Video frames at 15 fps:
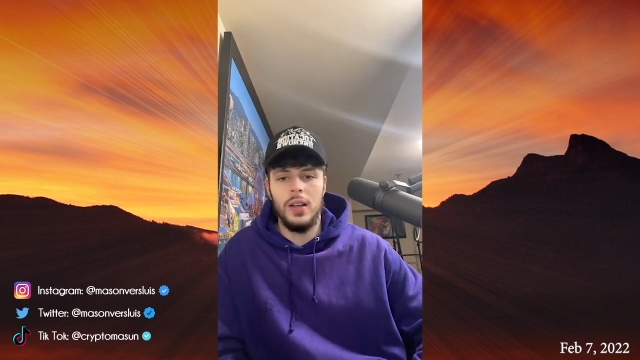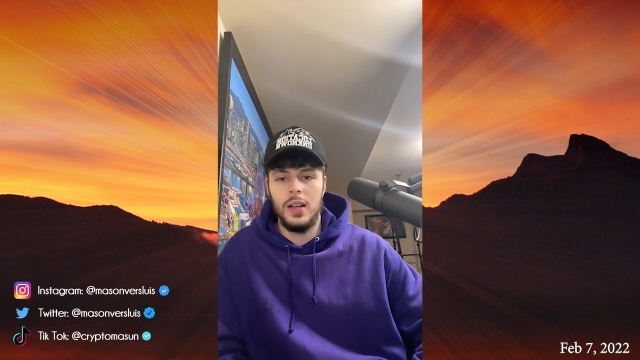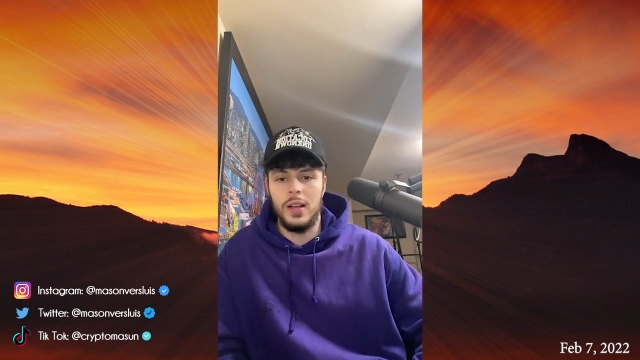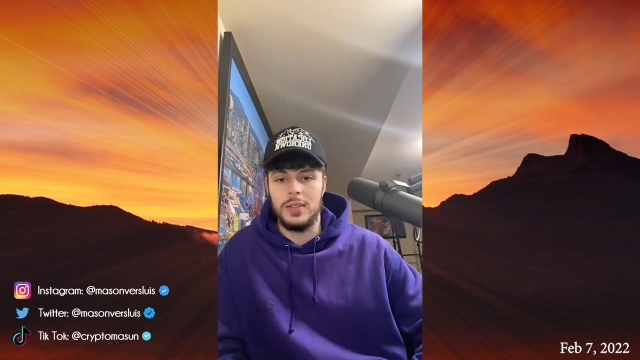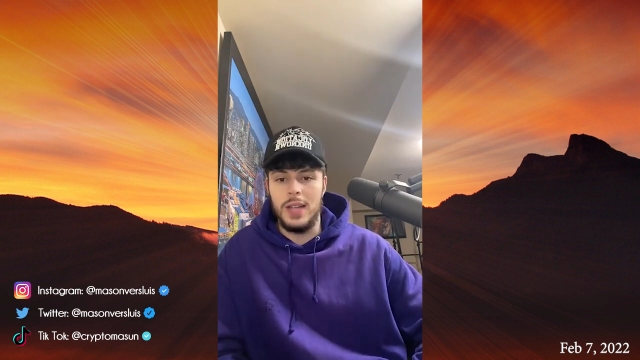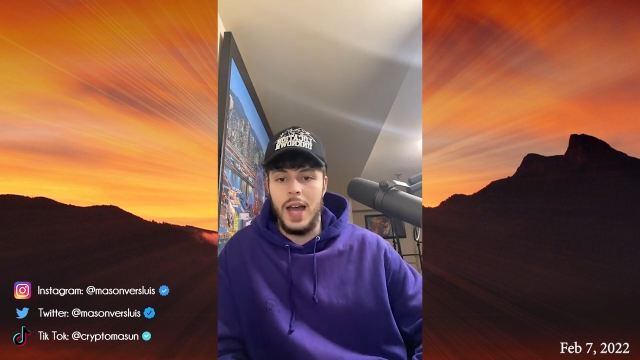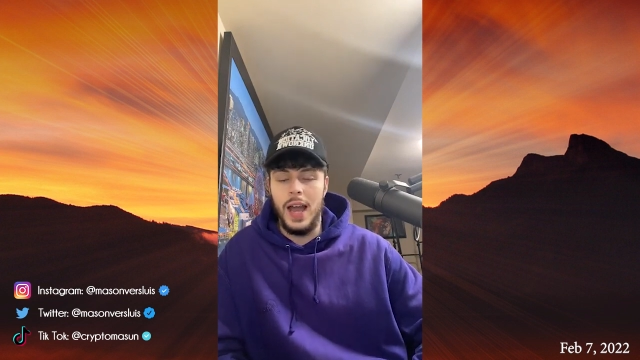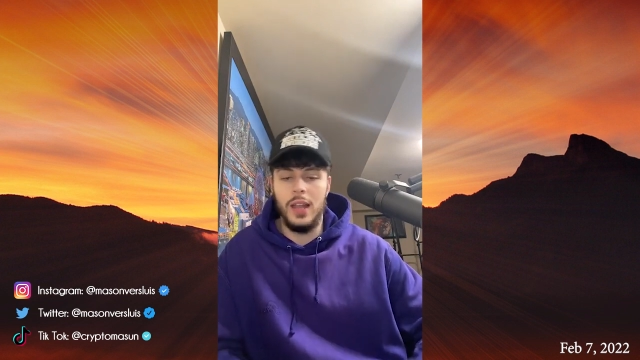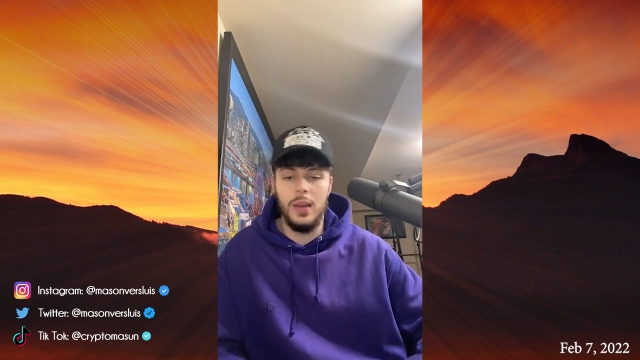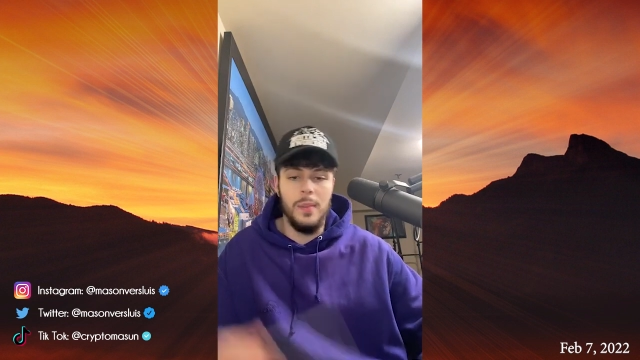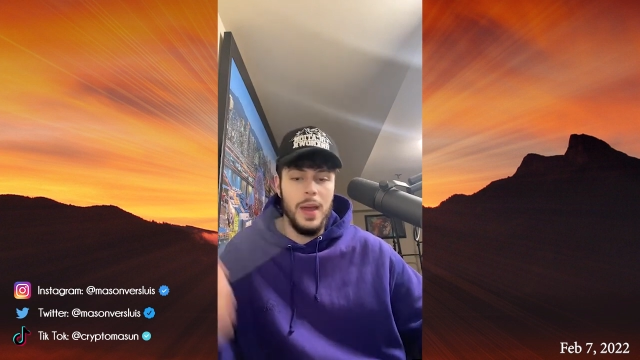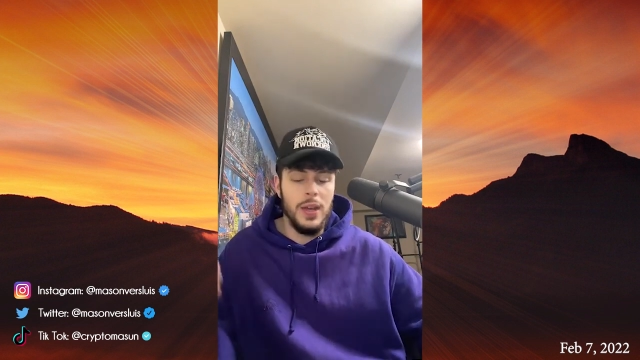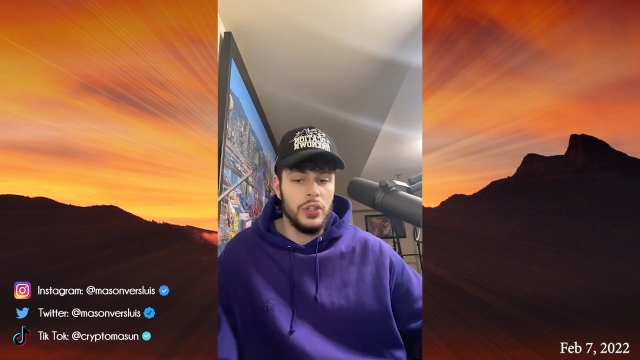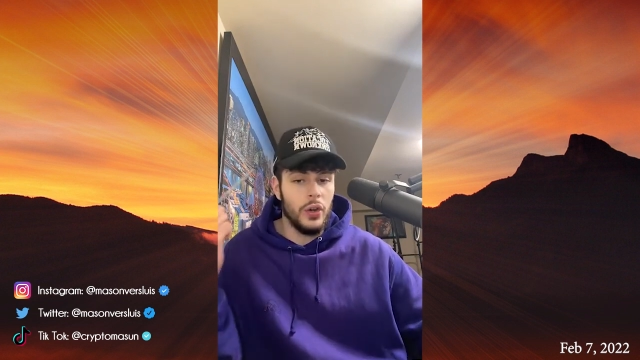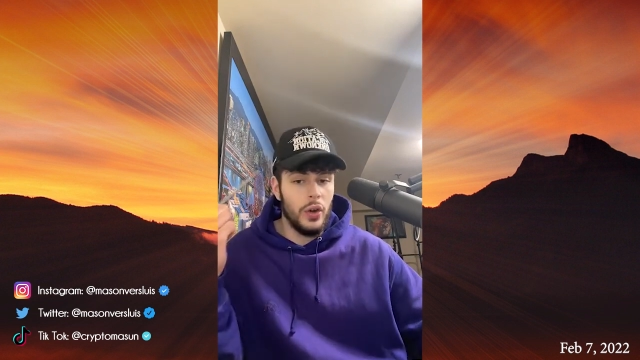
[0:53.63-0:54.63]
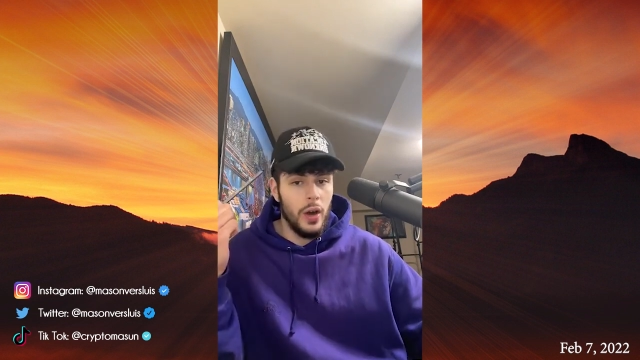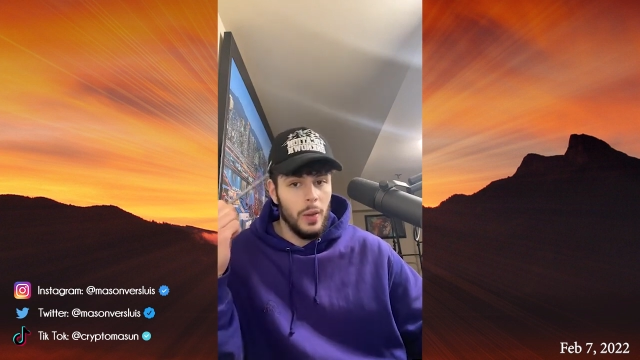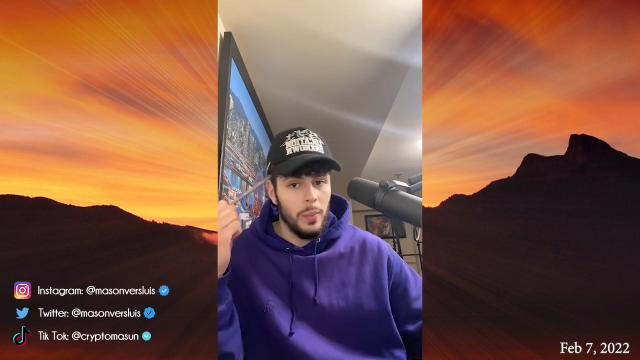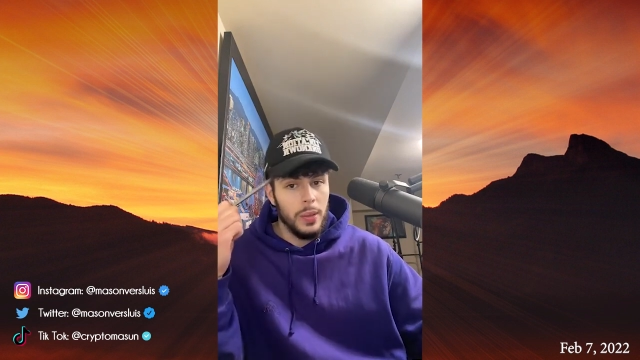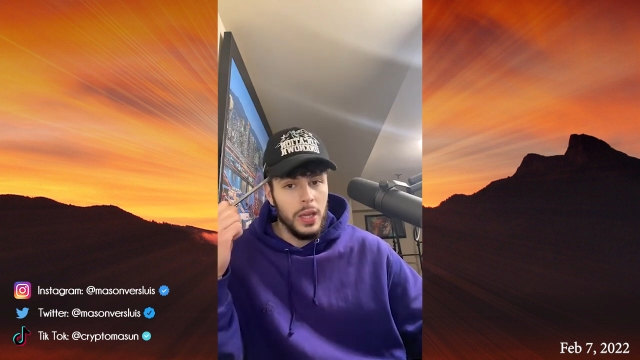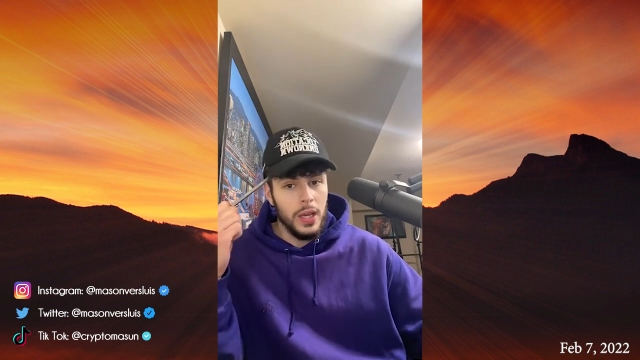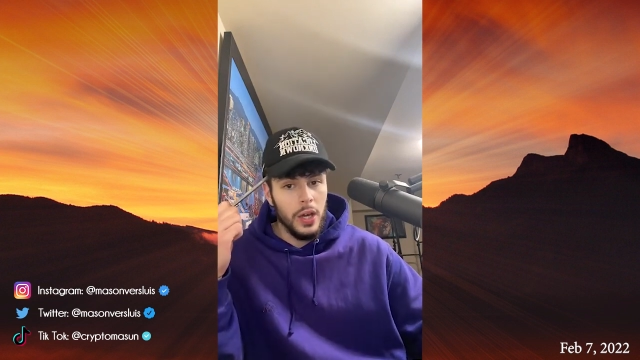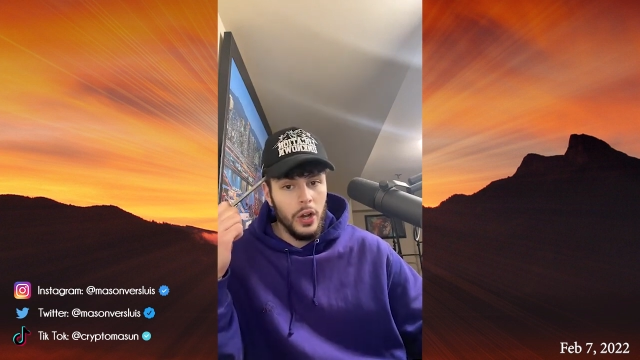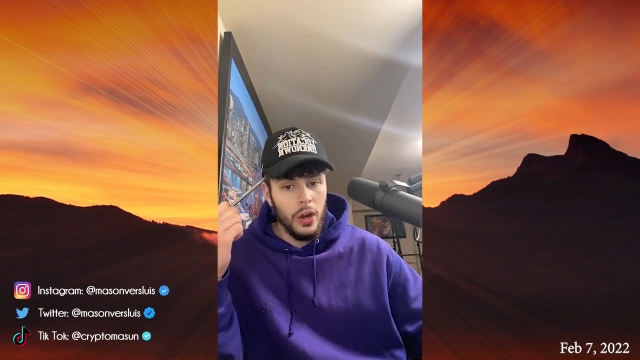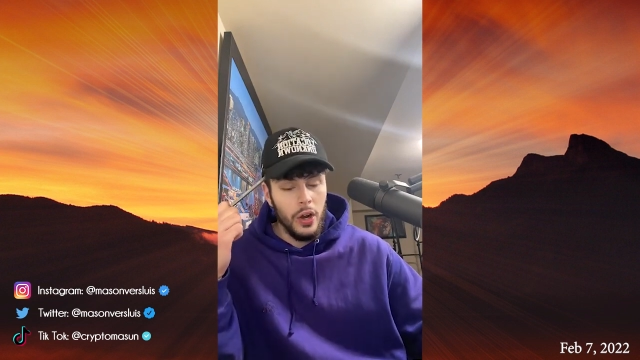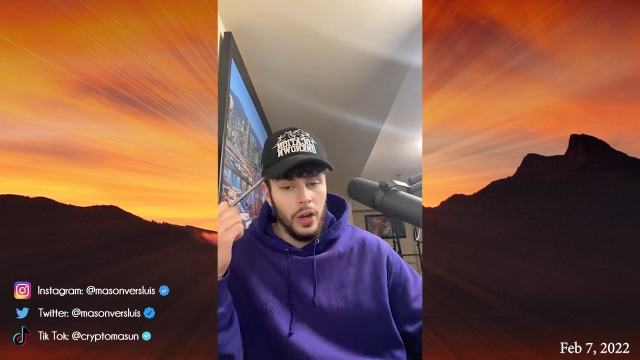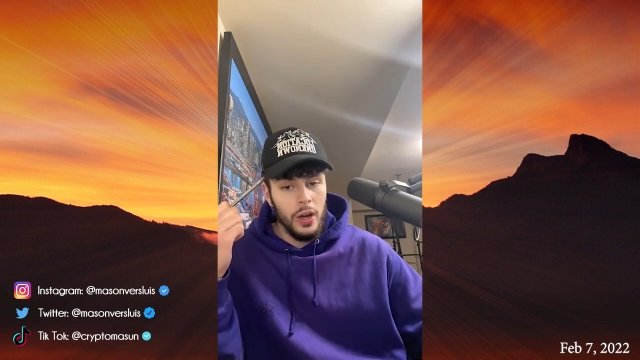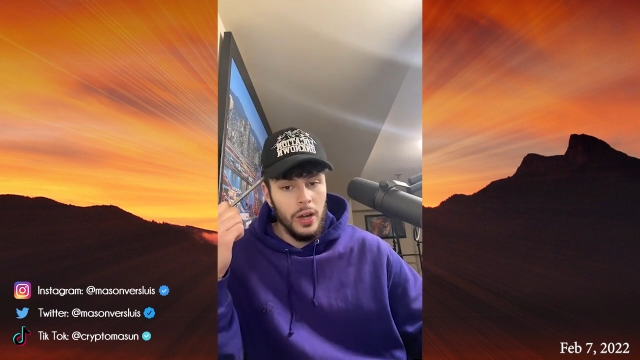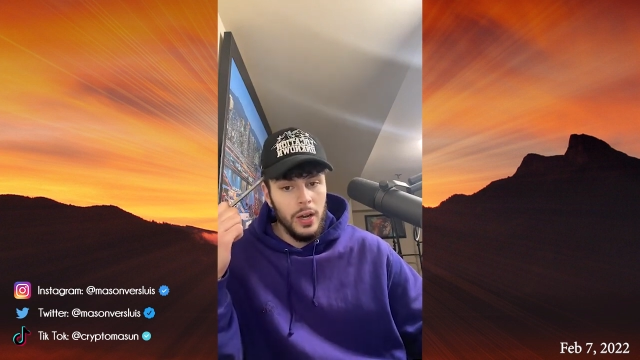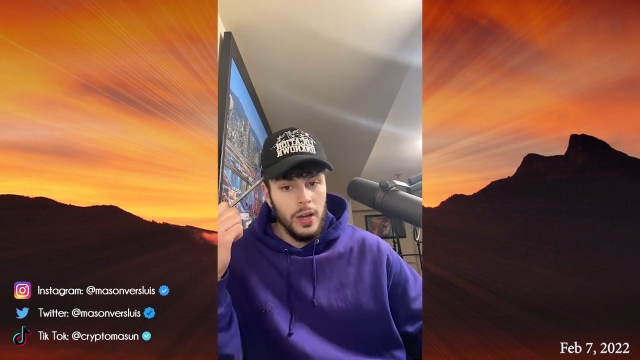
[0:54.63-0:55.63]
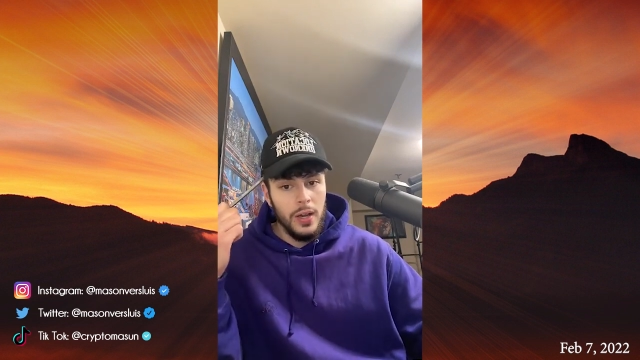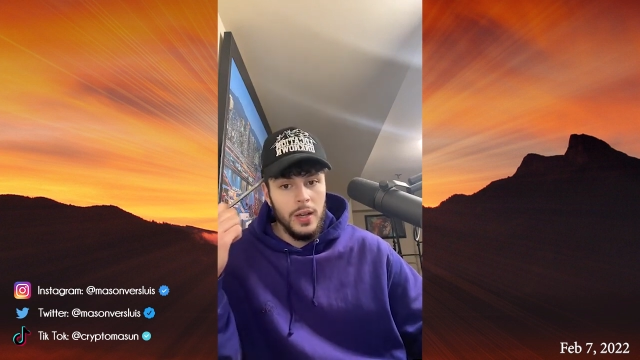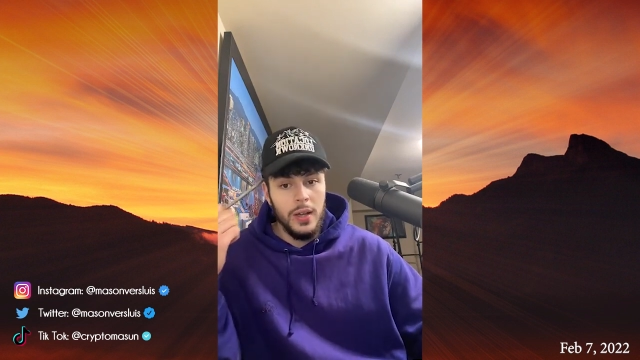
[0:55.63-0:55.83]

Because I can mentor up here,